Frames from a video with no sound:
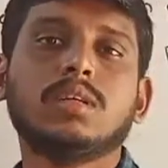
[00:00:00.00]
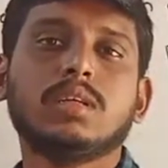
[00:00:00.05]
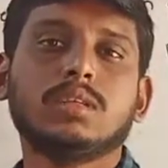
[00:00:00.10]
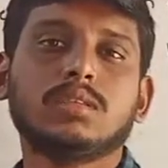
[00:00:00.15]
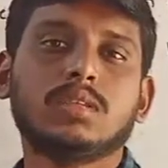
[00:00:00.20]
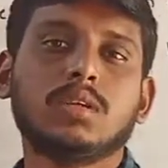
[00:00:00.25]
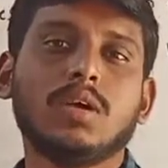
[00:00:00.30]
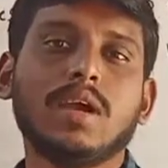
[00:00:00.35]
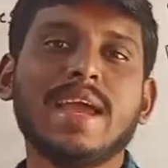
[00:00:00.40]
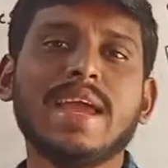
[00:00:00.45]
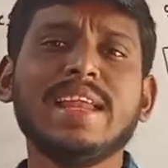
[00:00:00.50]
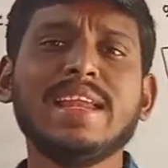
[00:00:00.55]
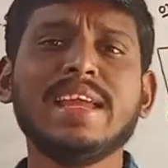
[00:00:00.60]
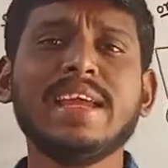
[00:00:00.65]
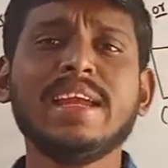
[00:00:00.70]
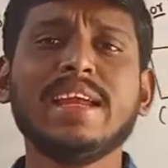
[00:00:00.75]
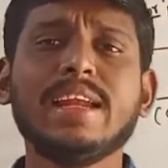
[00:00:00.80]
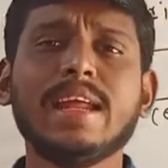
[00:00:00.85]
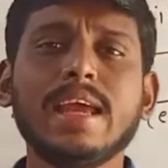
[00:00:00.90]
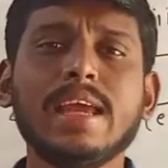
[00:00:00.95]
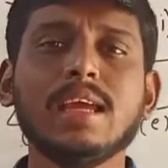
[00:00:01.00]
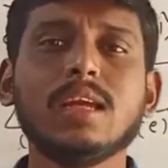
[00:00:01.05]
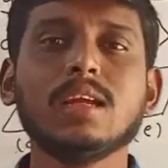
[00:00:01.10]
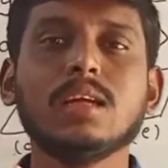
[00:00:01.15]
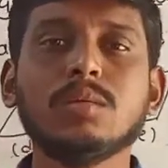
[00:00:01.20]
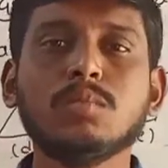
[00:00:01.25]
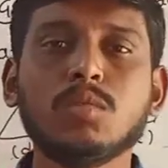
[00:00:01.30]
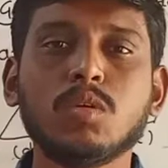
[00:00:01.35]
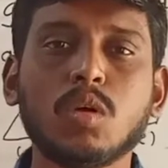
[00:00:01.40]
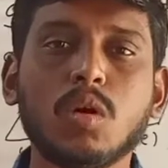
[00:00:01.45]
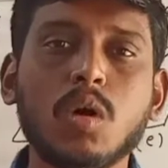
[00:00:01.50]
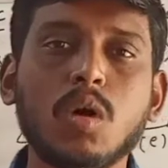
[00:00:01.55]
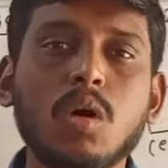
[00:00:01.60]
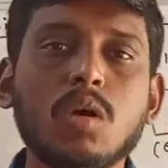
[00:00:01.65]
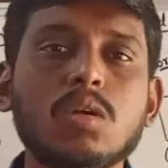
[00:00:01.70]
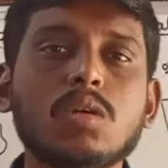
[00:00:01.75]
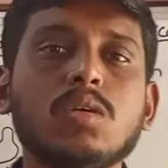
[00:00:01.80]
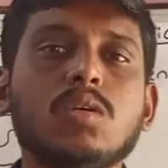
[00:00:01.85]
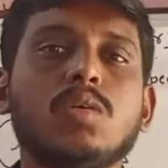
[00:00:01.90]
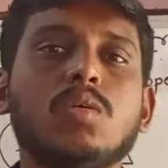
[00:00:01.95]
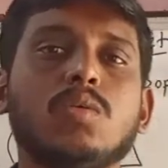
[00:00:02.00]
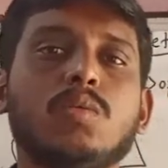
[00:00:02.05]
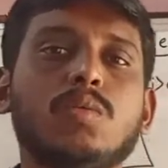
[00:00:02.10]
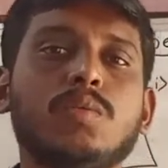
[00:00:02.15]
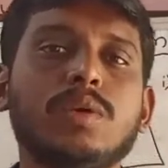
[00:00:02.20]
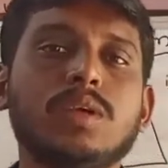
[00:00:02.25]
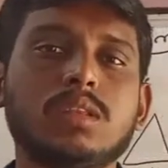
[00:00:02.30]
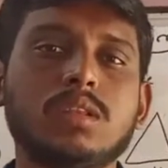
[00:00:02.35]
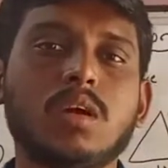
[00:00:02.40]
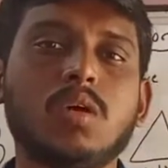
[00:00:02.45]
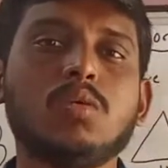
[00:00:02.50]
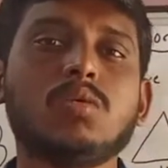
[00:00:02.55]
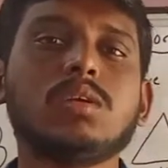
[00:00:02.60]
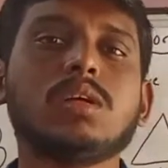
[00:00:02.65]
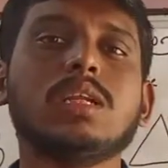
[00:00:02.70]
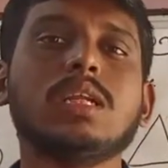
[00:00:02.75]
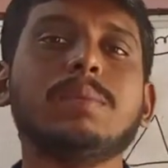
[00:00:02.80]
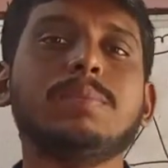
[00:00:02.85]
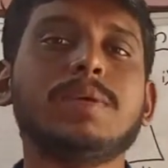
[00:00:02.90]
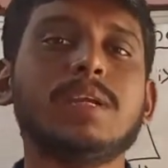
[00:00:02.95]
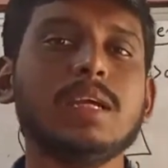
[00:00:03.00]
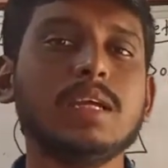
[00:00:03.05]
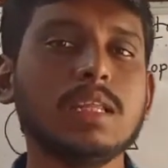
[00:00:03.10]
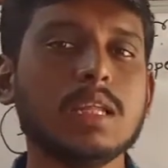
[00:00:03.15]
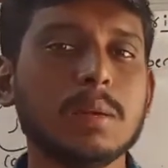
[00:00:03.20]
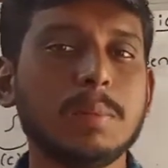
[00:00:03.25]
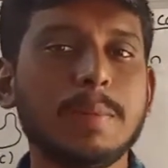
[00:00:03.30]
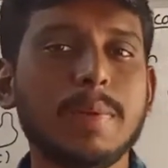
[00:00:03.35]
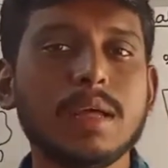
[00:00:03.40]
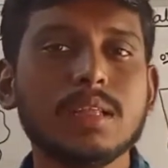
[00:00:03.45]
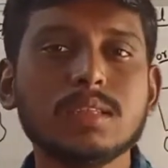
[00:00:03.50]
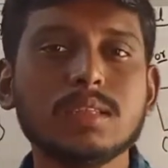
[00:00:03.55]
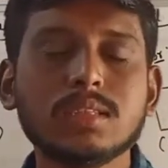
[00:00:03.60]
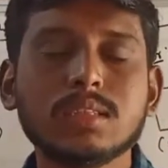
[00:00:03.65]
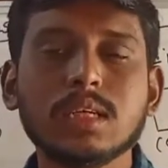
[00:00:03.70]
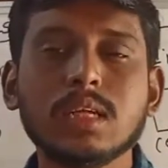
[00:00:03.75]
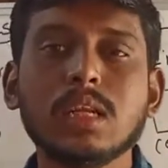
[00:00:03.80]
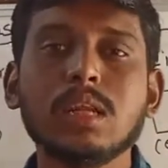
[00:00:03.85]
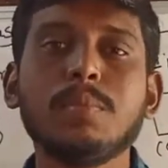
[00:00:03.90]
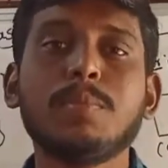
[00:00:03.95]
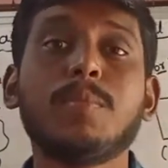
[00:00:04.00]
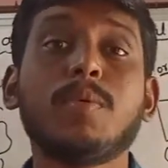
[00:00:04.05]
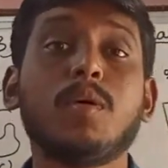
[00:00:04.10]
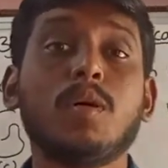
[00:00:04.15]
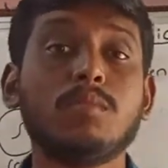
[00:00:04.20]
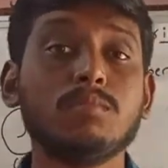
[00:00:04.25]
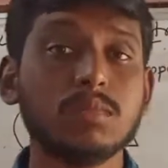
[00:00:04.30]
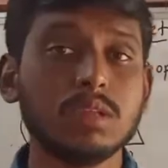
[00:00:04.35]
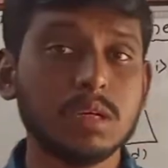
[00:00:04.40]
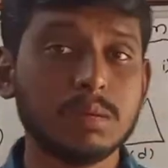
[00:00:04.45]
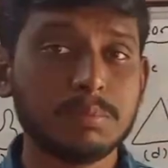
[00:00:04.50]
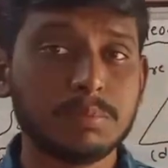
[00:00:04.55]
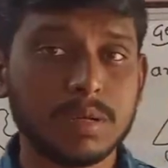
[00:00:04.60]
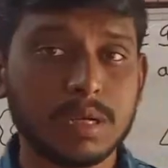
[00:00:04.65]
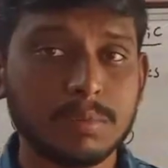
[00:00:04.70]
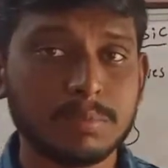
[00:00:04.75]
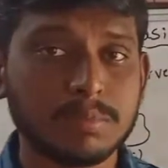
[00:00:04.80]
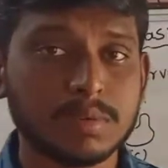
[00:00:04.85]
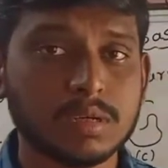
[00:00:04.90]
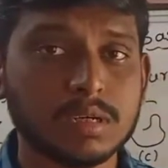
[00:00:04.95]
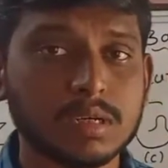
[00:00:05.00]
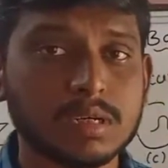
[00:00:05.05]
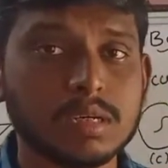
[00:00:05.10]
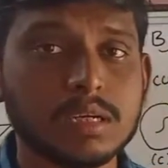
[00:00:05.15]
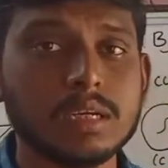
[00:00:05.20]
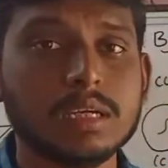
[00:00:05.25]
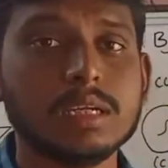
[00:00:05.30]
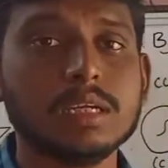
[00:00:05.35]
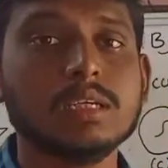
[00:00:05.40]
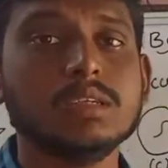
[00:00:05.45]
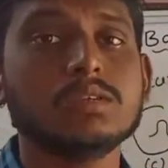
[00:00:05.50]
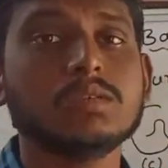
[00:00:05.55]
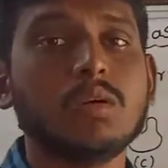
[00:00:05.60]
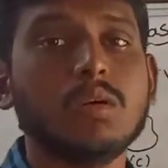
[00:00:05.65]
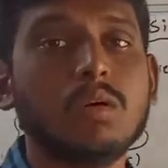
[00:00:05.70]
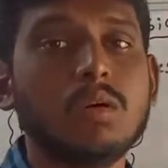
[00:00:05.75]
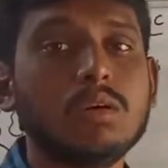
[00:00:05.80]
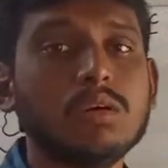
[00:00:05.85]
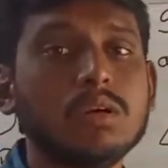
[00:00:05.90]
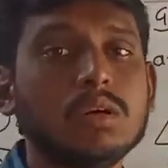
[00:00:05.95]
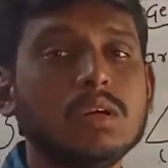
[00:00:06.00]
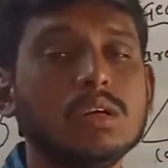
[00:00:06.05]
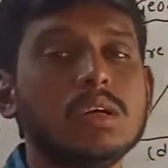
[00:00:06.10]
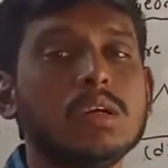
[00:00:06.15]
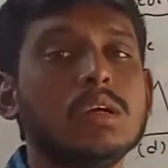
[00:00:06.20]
So any diagram drawn without lifting the pencil from the paper, it is called